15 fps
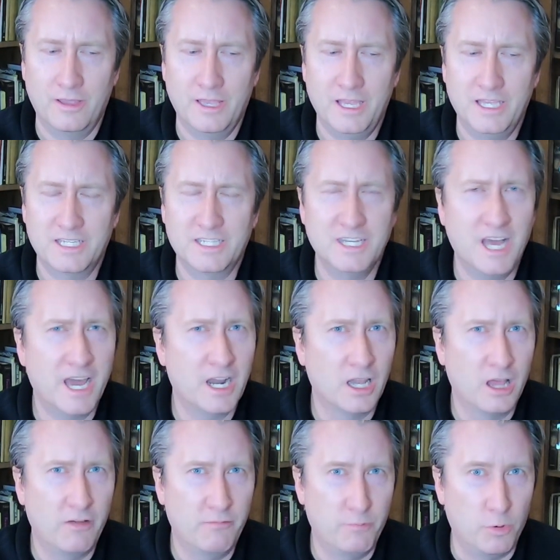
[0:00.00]
It's not a
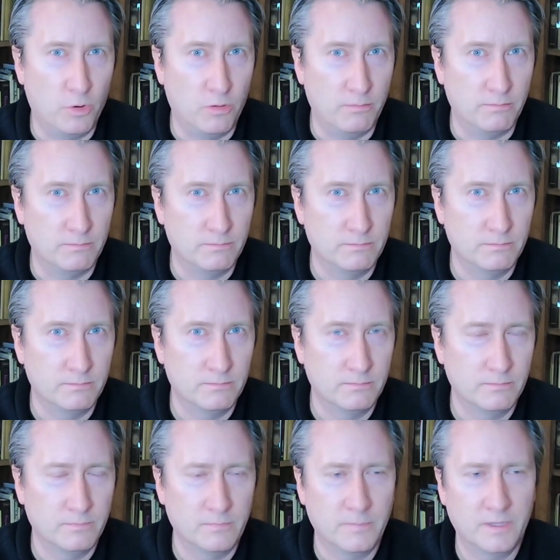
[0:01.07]
love poem.
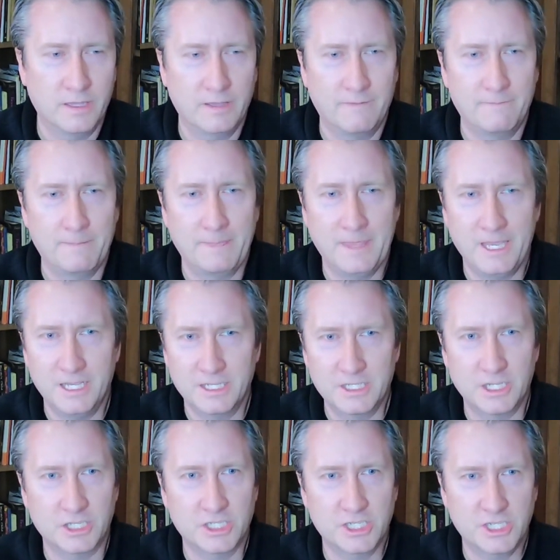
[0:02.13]
It's
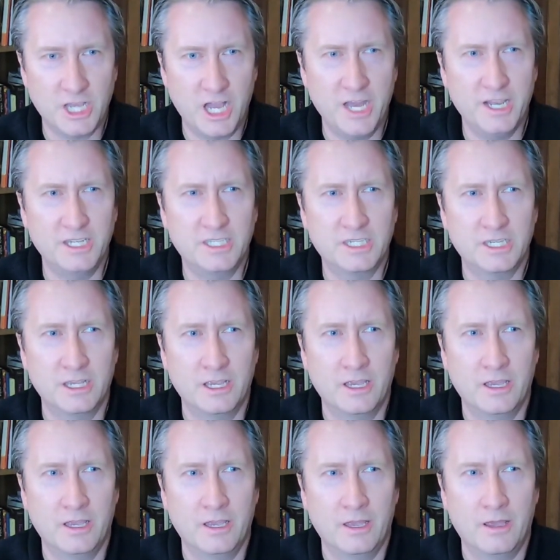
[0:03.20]
a sonnet
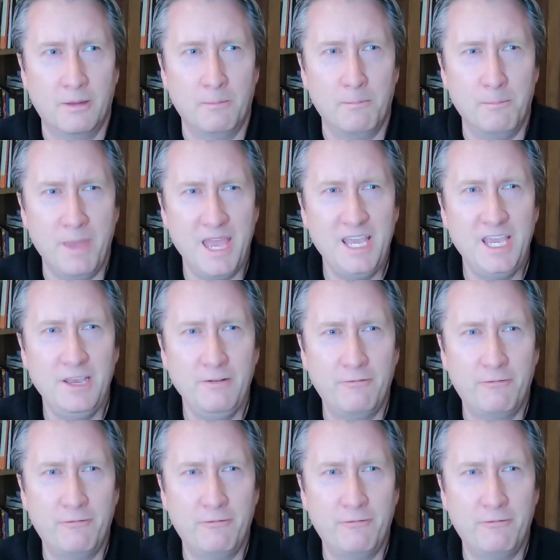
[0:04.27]
making